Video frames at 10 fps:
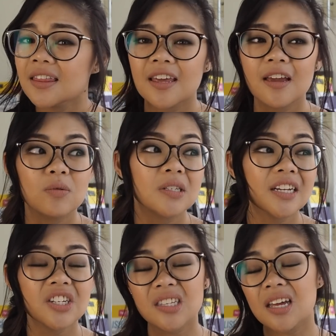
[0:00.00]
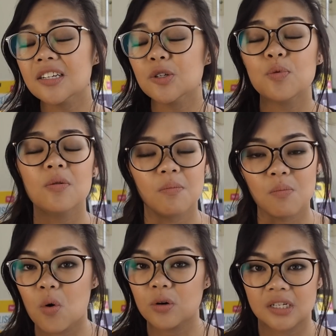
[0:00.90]
thing was I just started to put
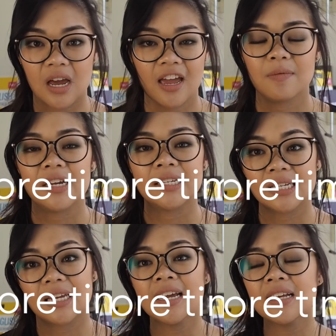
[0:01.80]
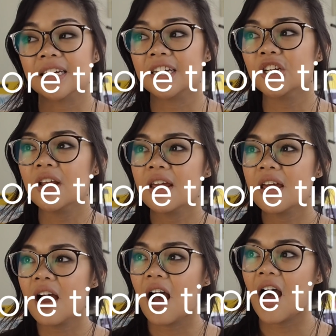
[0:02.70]
more time into English.
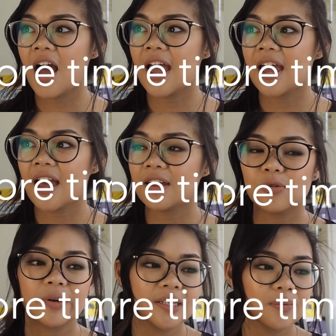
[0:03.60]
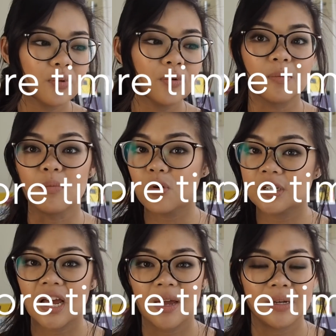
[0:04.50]
I had always put more
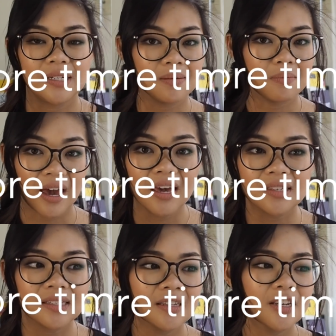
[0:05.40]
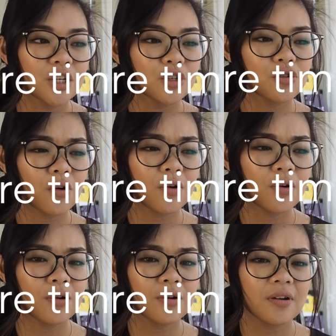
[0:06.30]
time into maths,
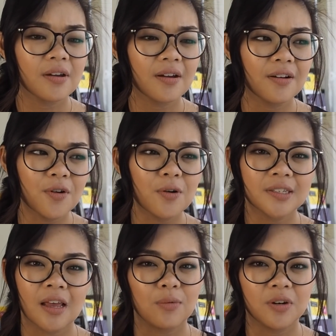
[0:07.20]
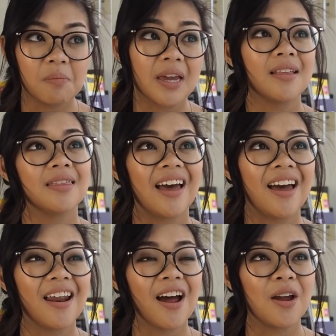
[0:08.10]
so of course that would mean
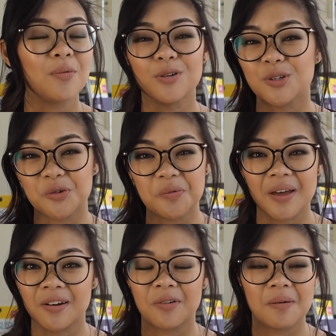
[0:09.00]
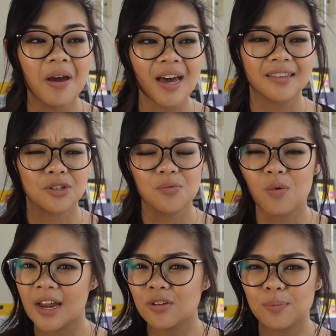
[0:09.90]
that I would do better in maths. So
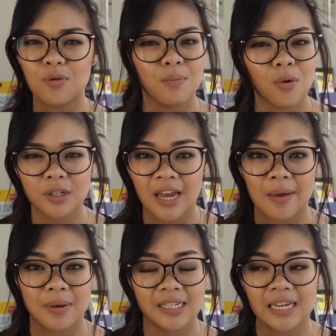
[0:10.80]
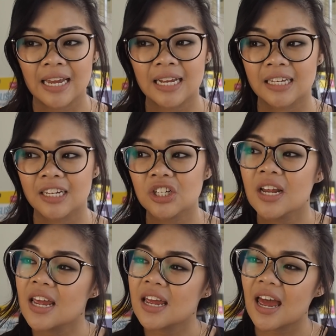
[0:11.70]
why not put more time into English?
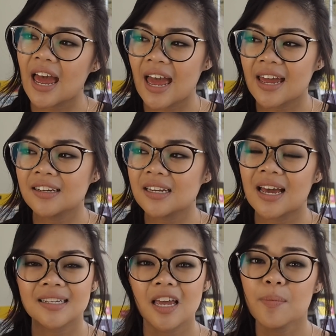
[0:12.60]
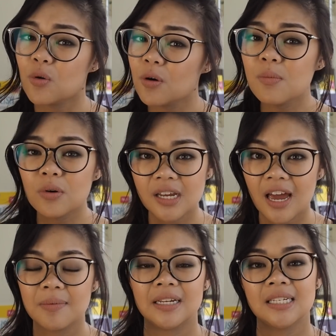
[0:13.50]
And as I put more
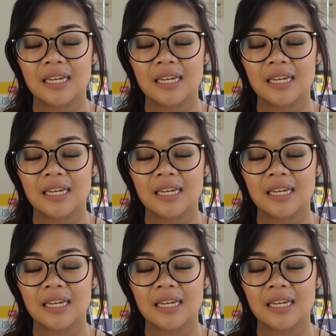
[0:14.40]
time into